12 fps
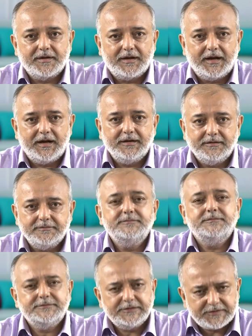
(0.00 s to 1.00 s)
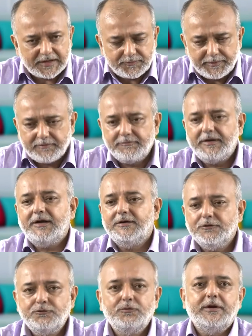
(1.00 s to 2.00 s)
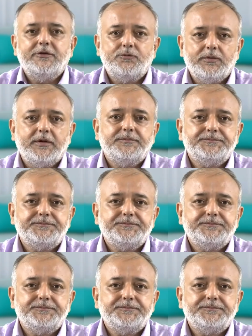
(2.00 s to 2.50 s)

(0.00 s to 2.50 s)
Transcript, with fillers: and this has been well understood as well.